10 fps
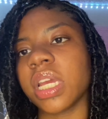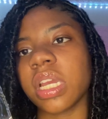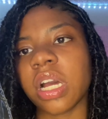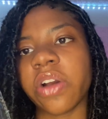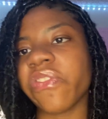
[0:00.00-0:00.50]

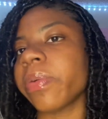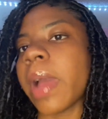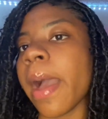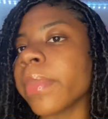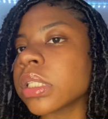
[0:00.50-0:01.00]
got from
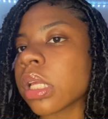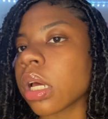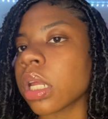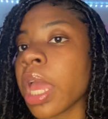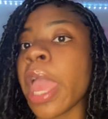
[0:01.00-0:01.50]
Amazon,
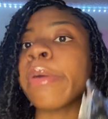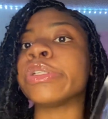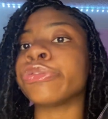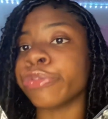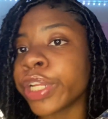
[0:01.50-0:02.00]
it was
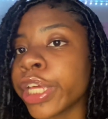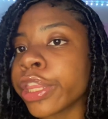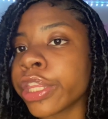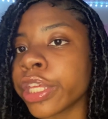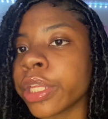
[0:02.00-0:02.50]
really
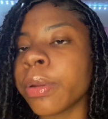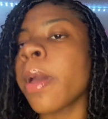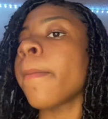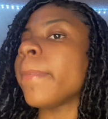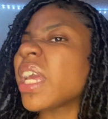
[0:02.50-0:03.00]
thin
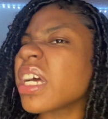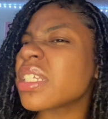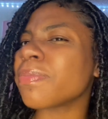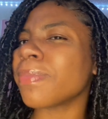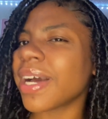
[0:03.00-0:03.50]
because
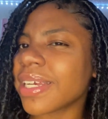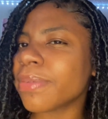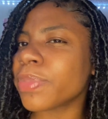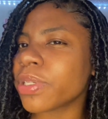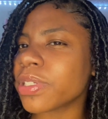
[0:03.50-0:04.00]
my
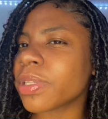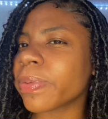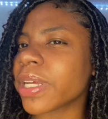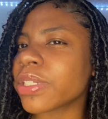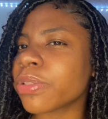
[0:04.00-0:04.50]
beauty supply
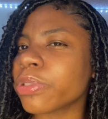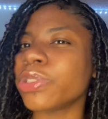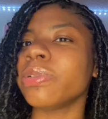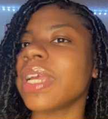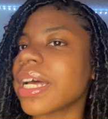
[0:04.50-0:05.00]
store do
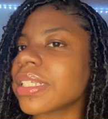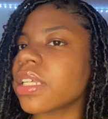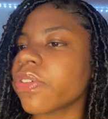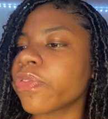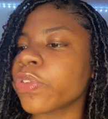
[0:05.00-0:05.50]
not sell
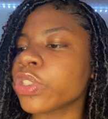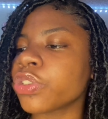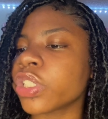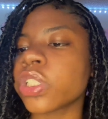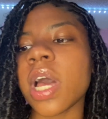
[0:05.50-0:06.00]
FREETRESS,
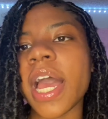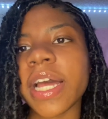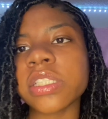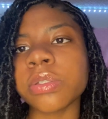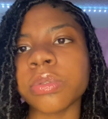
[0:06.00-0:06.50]
so I had
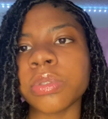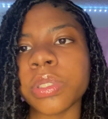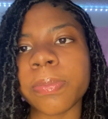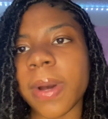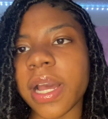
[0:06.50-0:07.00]
to
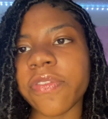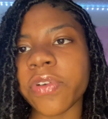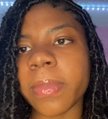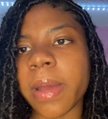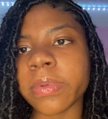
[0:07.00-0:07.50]
buy from
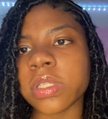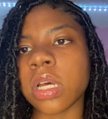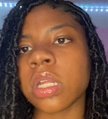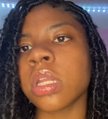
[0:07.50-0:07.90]
Amazon.